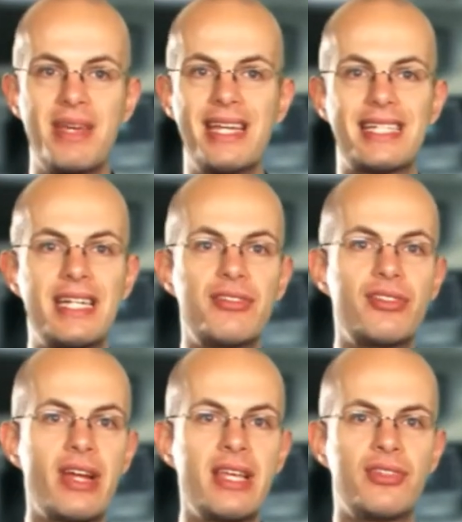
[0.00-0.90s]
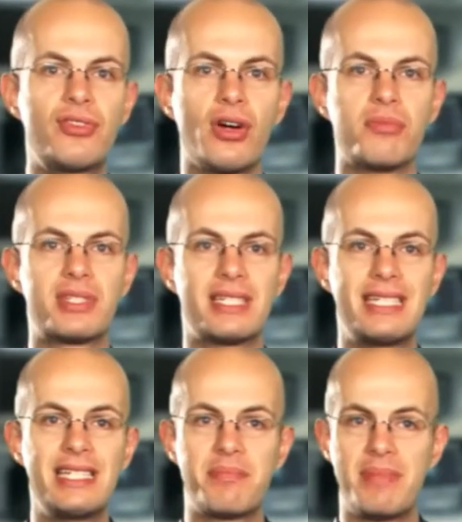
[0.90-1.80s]
biggest intraday drops
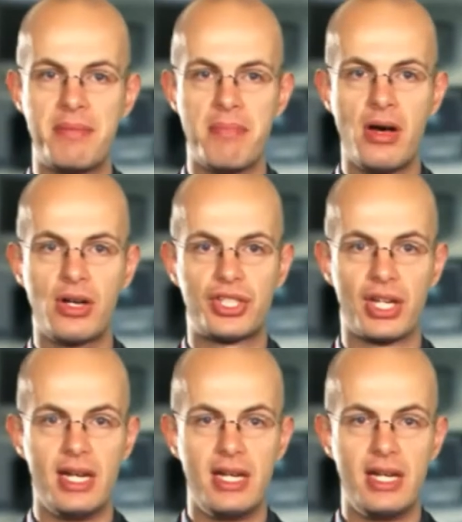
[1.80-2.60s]
since mid March.